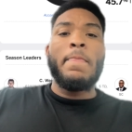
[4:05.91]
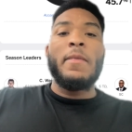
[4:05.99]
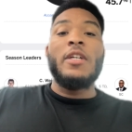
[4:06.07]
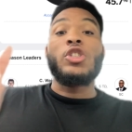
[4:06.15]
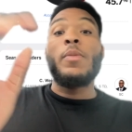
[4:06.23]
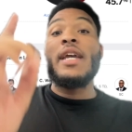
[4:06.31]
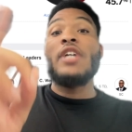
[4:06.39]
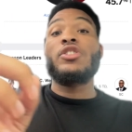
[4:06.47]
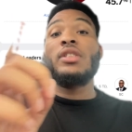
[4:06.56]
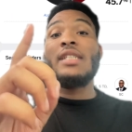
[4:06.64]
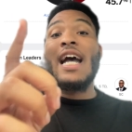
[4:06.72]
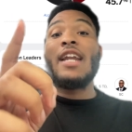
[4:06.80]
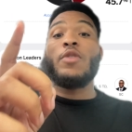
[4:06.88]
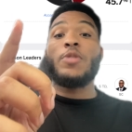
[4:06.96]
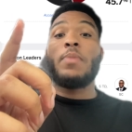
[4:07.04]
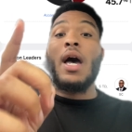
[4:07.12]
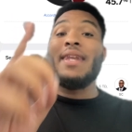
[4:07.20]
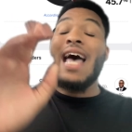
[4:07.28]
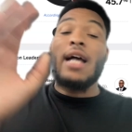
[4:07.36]
It's going to be interesting to see how they
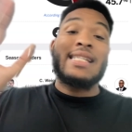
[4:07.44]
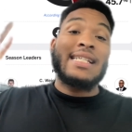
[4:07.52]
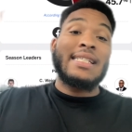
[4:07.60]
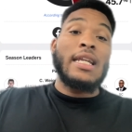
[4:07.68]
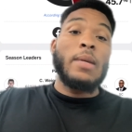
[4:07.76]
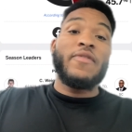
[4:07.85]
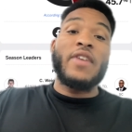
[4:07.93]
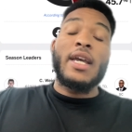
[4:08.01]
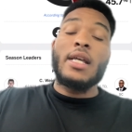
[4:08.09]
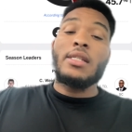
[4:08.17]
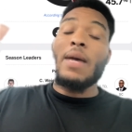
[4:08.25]
respond. Now, Texas A&M fans, I'm